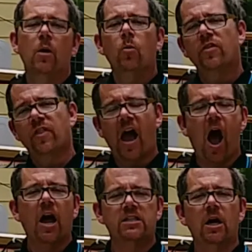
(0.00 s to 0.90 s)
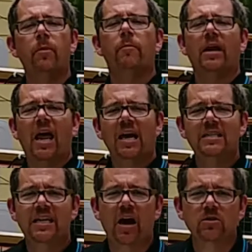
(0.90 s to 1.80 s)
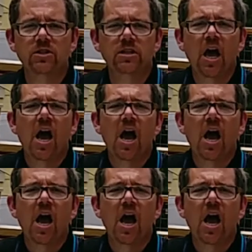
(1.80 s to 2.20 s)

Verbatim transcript: with the hot tub at my last house.